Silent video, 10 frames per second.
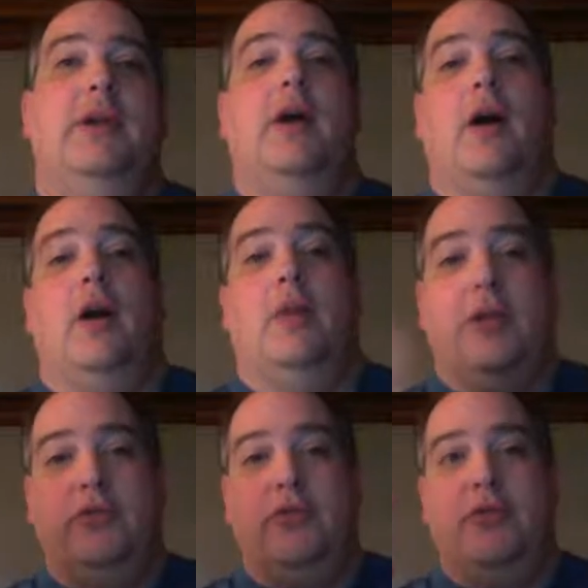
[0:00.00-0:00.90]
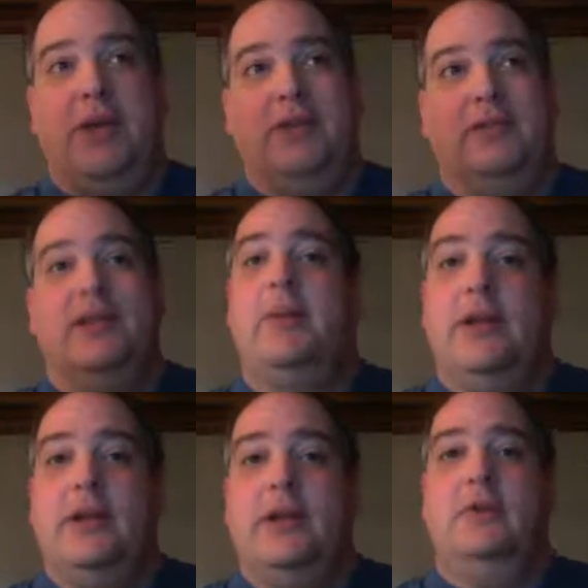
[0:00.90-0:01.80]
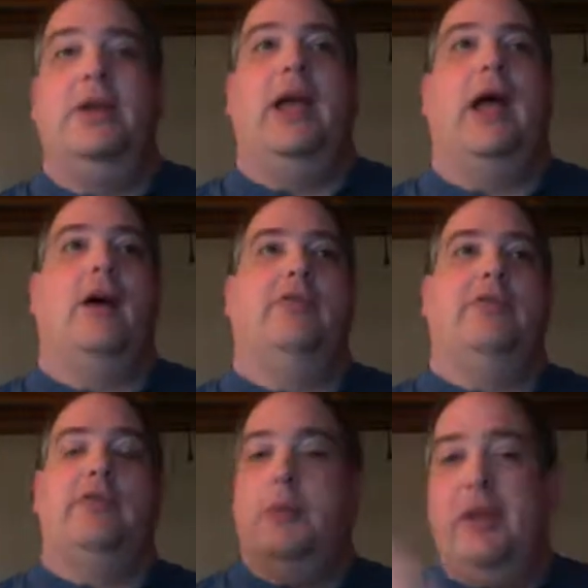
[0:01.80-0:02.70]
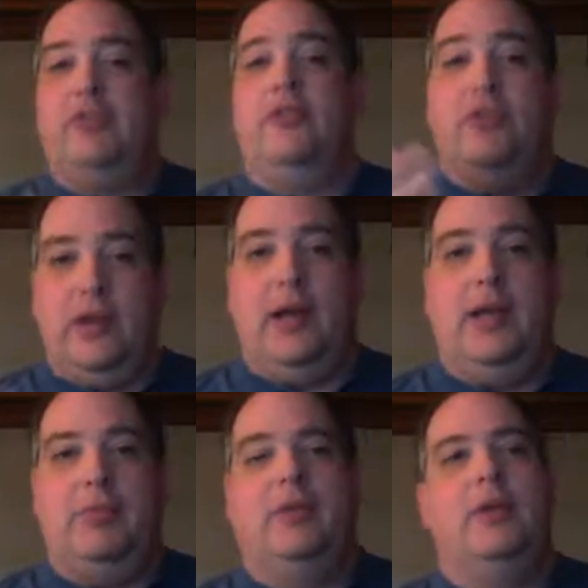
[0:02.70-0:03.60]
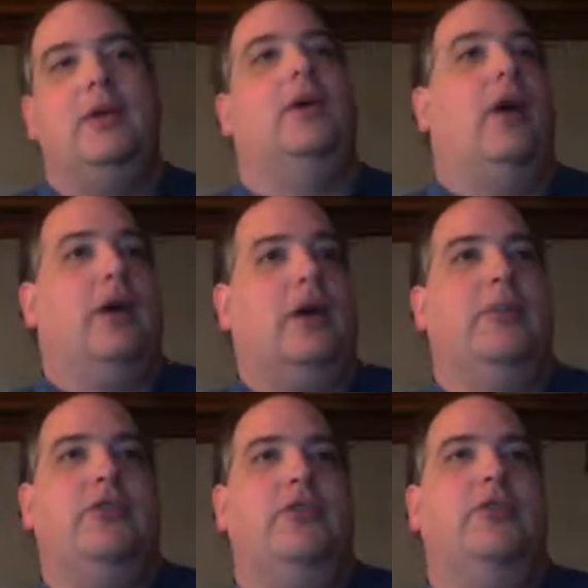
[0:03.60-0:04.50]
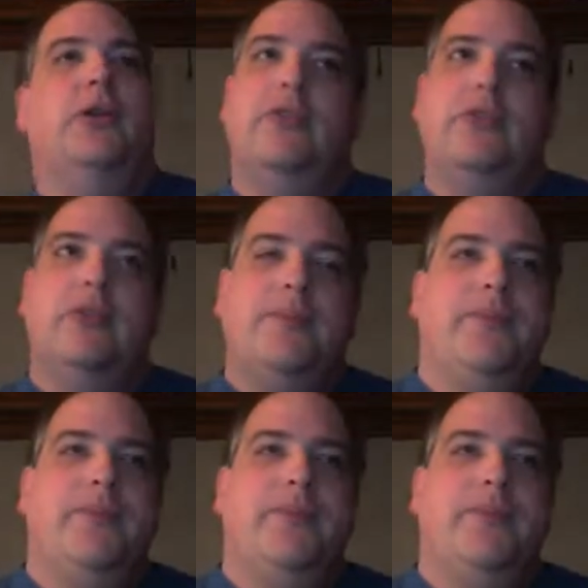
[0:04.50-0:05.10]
our messages being delimited. We have a message type on our messages.